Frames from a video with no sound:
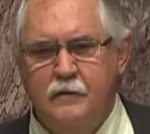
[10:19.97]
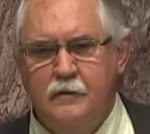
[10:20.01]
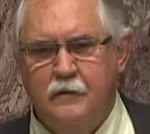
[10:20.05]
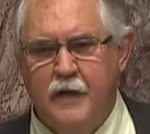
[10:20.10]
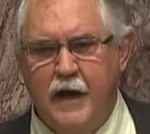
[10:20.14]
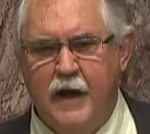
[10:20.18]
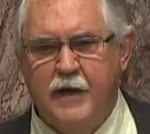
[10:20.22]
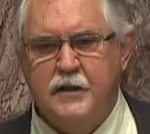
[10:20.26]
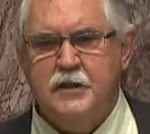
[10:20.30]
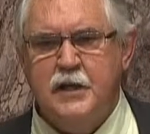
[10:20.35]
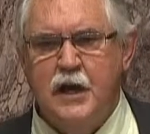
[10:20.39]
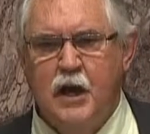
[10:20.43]

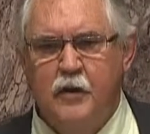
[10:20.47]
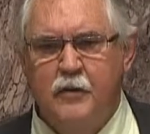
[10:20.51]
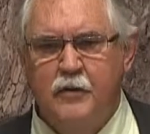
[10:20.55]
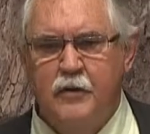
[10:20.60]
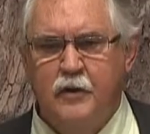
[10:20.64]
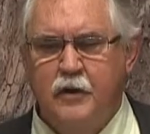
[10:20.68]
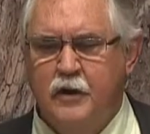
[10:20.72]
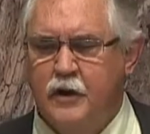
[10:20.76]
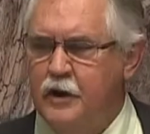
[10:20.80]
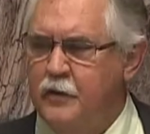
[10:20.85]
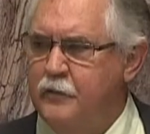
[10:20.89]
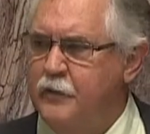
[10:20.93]
That's how
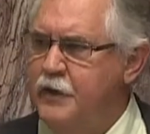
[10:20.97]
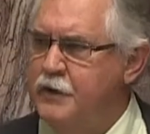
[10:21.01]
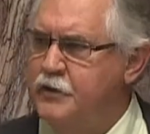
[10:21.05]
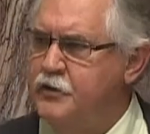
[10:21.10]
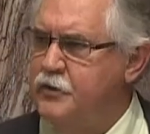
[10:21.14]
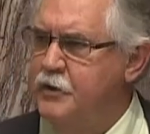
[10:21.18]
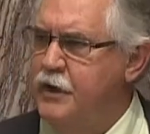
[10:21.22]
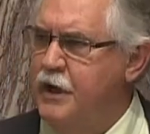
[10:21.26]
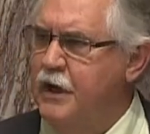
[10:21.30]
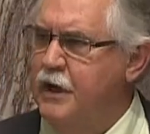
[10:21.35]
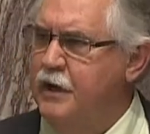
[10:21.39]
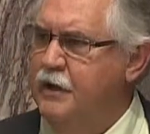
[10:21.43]
they're going to be
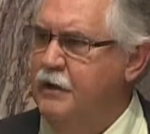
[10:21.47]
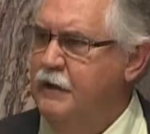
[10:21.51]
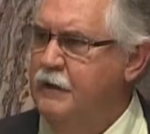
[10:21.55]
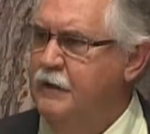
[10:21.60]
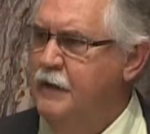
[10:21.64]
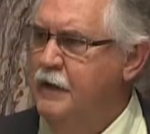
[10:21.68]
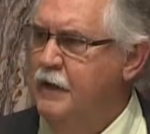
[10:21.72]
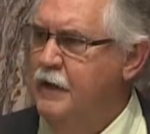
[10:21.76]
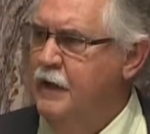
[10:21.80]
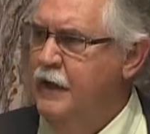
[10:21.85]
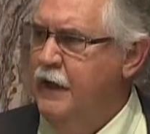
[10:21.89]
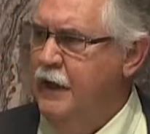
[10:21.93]
treated.
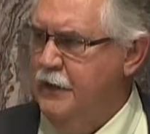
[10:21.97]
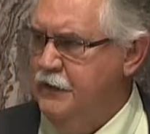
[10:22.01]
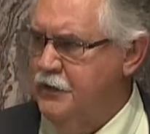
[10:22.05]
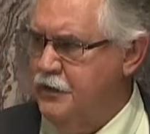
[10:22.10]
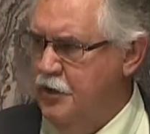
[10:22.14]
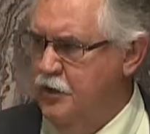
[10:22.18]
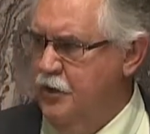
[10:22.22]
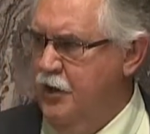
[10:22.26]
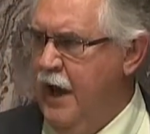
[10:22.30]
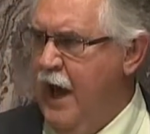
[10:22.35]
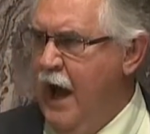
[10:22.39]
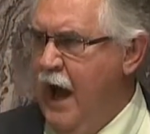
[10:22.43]
And
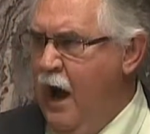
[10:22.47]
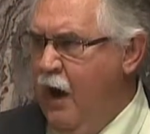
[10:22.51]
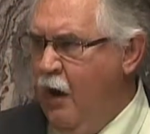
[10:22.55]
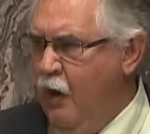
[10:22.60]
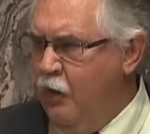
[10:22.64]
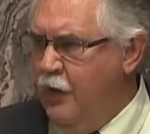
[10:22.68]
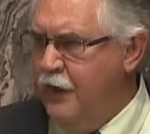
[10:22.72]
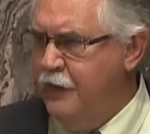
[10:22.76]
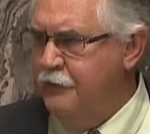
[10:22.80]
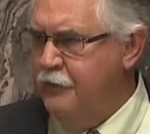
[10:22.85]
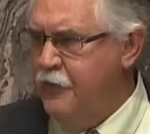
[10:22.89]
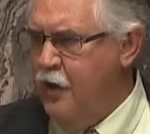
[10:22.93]
so now
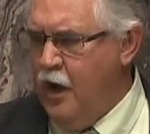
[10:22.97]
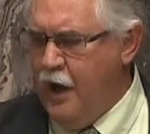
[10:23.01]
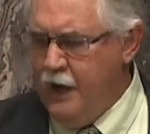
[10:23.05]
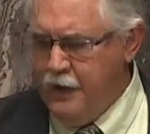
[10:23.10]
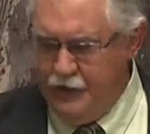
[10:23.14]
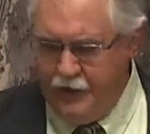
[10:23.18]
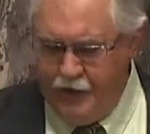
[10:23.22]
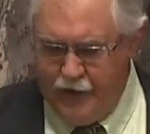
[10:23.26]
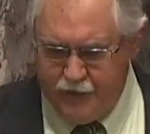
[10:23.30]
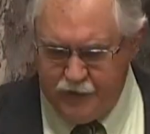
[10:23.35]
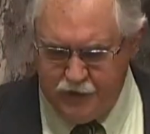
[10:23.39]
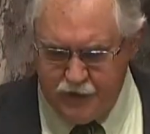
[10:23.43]
we've got
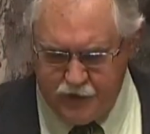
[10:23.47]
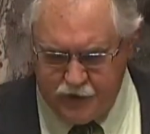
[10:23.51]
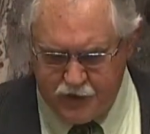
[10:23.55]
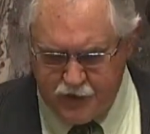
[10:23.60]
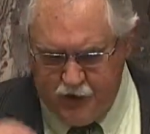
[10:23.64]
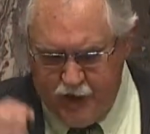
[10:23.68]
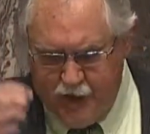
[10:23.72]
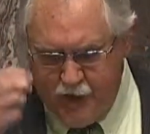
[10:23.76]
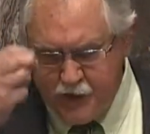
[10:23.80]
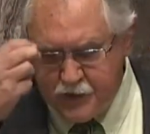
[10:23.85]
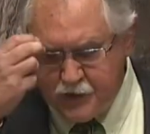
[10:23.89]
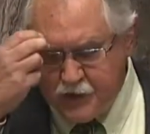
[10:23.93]

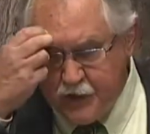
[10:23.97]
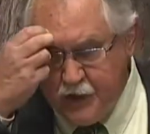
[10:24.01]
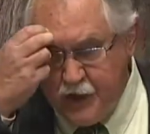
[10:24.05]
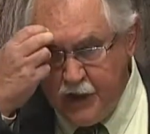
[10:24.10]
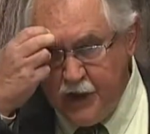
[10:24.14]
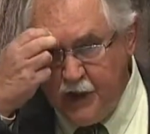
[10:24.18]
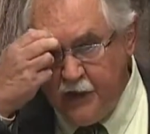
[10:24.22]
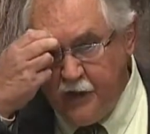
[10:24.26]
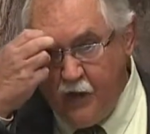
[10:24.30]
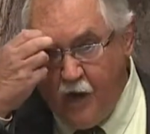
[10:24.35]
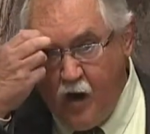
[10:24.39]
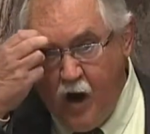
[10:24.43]
legislation
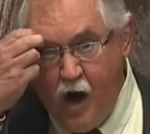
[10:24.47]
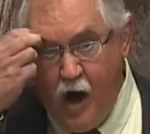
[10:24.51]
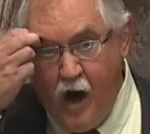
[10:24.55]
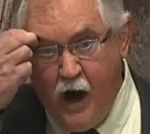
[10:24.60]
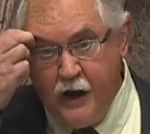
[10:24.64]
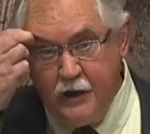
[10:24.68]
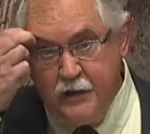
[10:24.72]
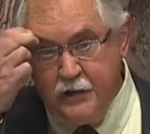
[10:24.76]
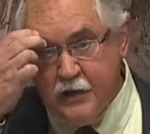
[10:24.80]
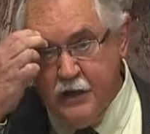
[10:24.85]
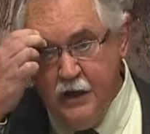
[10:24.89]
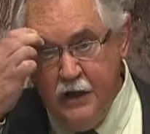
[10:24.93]
and
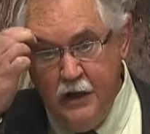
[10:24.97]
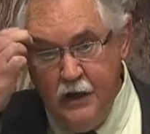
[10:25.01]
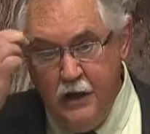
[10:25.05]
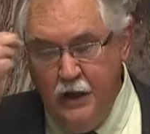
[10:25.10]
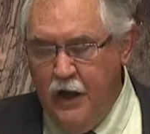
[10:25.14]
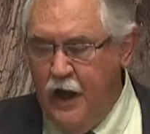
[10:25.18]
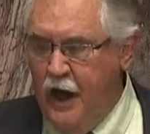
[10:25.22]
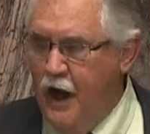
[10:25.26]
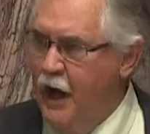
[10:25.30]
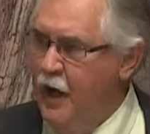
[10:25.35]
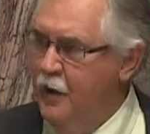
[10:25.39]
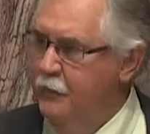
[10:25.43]
laws,
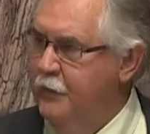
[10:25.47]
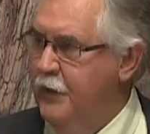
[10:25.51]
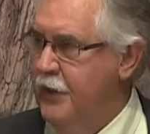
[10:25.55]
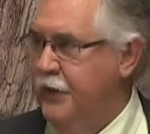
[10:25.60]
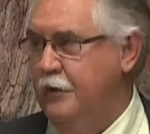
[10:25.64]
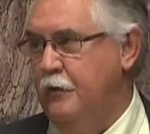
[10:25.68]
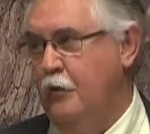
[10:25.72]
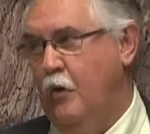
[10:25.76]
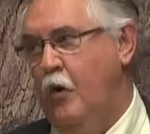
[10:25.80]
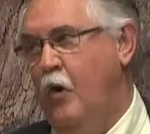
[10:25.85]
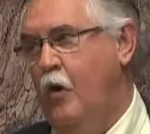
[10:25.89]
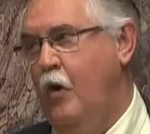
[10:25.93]

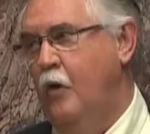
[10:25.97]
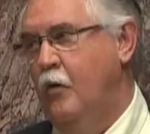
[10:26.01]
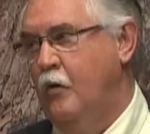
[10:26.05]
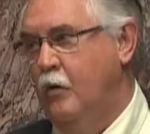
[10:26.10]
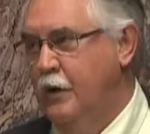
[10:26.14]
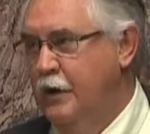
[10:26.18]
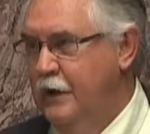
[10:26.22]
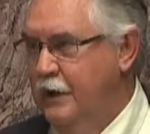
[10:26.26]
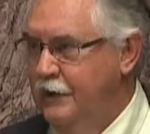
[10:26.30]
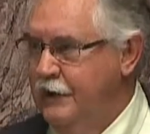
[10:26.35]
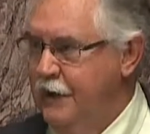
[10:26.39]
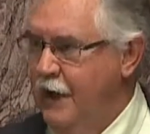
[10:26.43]

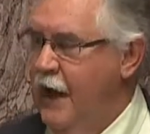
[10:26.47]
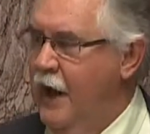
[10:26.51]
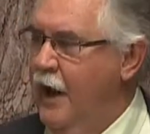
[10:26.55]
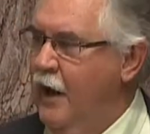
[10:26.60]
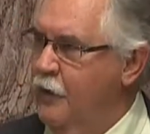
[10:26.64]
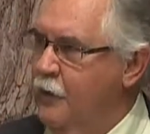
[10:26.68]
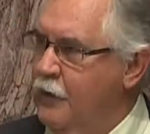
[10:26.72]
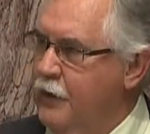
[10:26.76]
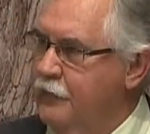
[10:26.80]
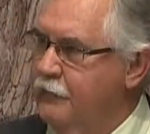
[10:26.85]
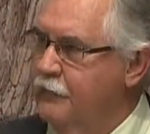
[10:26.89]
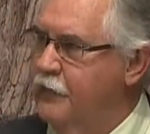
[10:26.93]

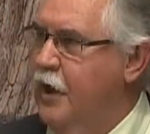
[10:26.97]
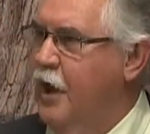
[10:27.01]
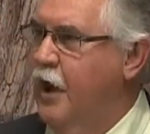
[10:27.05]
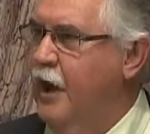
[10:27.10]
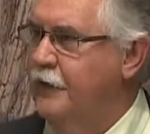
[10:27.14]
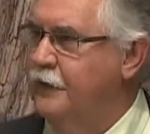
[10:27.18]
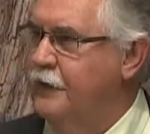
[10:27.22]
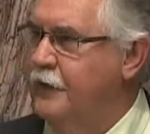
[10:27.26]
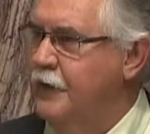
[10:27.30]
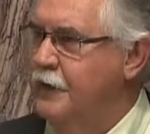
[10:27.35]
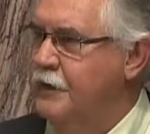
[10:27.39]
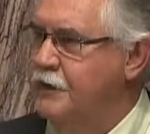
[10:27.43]
now we've
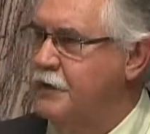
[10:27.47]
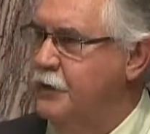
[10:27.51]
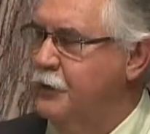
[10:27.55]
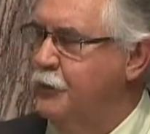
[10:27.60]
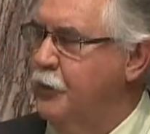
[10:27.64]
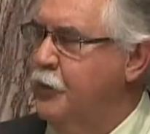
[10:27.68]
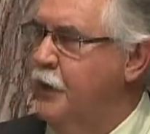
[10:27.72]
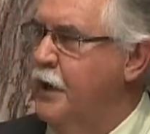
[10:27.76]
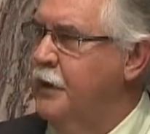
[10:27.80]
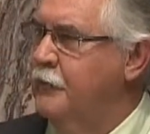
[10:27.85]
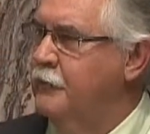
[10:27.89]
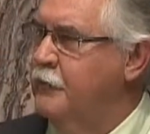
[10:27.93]
got the
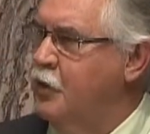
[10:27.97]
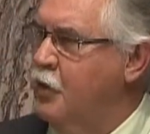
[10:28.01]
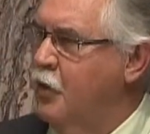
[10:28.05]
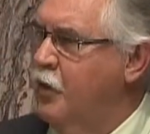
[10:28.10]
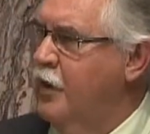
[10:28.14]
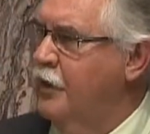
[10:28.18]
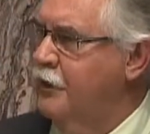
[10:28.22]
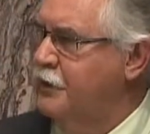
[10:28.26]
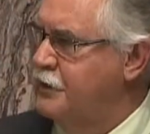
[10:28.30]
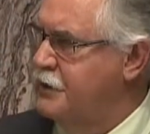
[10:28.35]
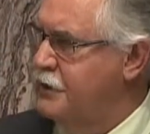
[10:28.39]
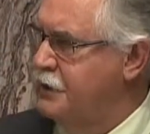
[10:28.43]
Supreme
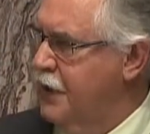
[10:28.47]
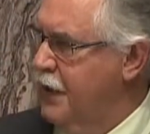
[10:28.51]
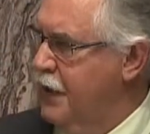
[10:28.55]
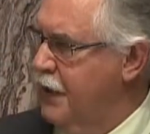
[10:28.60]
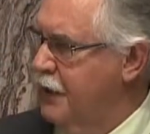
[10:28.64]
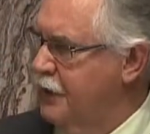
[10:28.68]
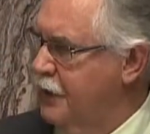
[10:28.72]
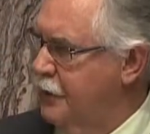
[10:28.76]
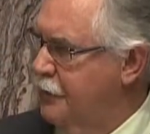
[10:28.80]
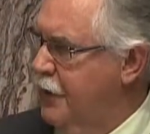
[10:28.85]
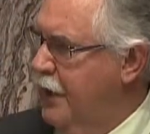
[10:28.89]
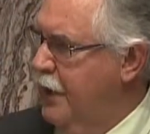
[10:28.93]
Court
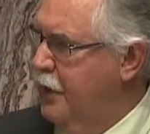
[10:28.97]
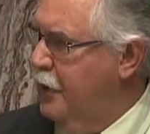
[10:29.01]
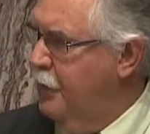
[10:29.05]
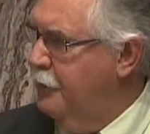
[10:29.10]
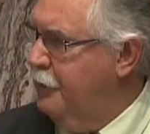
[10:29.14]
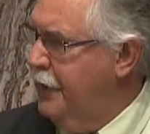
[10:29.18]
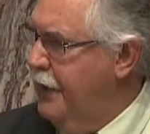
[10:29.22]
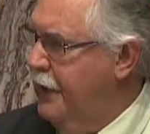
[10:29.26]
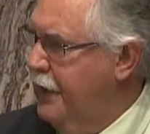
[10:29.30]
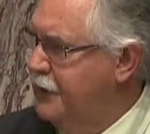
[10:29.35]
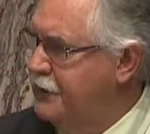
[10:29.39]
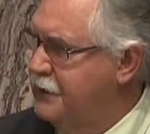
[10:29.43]
saying you better
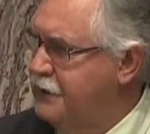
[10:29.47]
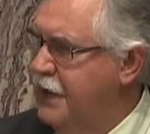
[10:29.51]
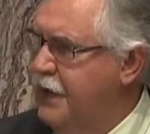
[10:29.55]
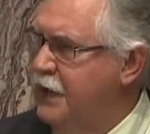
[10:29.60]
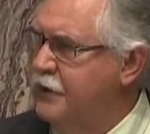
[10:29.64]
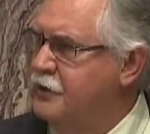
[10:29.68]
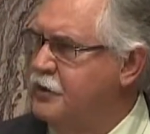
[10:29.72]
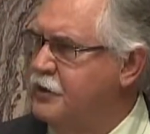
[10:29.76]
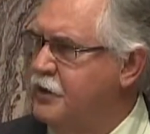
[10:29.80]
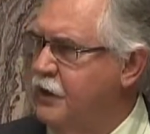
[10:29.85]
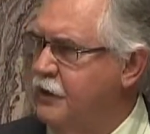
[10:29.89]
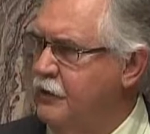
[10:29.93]
pay
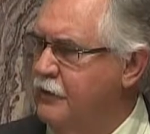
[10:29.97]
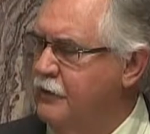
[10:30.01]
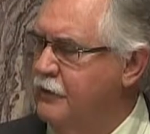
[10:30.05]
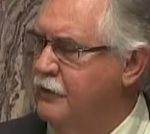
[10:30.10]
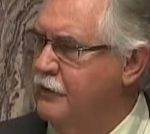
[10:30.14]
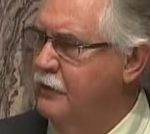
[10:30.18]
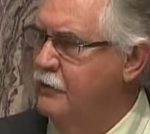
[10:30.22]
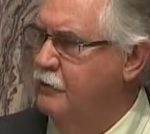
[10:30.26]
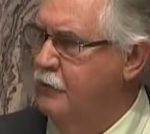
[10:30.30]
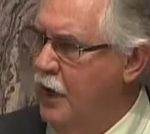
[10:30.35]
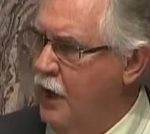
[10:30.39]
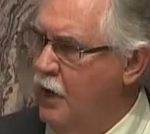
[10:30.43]
attention.
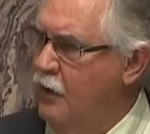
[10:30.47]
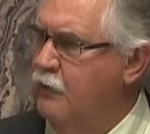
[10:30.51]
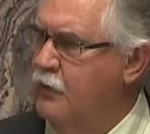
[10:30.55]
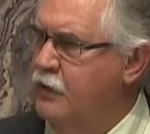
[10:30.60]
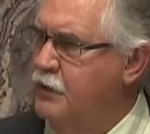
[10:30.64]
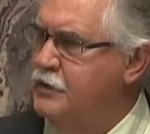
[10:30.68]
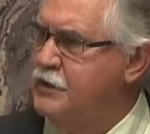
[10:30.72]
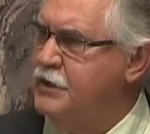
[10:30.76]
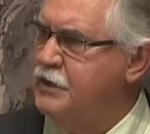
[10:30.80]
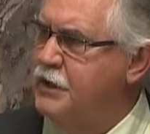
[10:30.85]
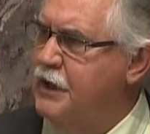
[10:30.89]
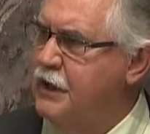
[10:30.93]
Well,
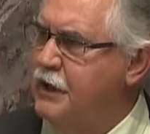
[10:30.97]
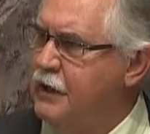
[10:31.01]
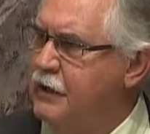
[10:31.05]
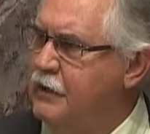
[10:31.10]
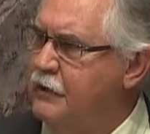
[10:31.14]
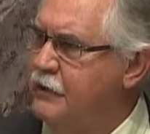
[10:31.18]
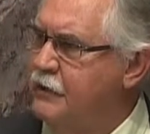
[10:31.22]
we'll see.